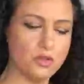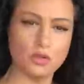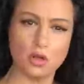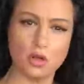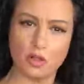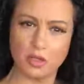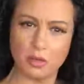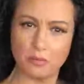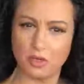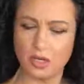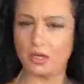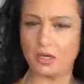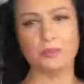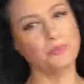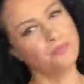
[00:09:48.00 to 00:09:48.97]
do you call
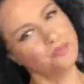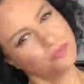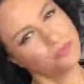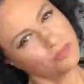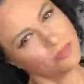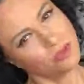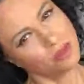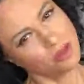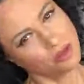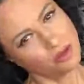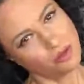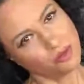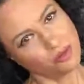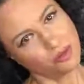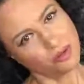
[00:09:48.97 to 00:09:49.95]
them?
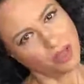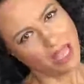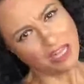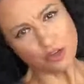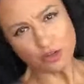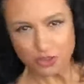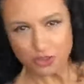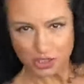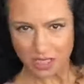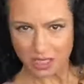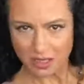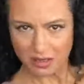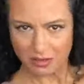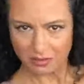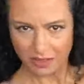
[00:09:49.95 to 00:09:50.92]

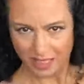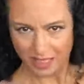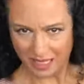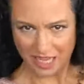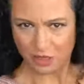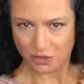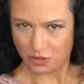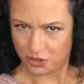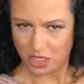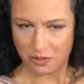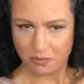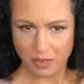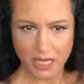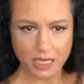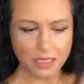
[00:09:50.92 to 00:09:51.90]
Energy
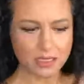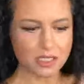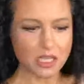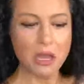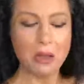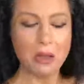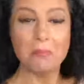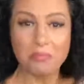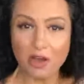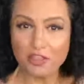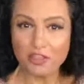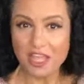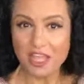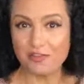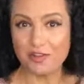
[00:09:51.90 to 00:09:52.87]
bites, but
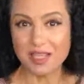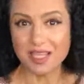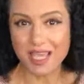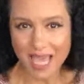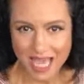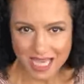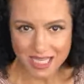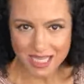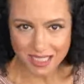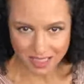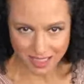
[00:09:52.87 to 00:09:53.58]
they have a cake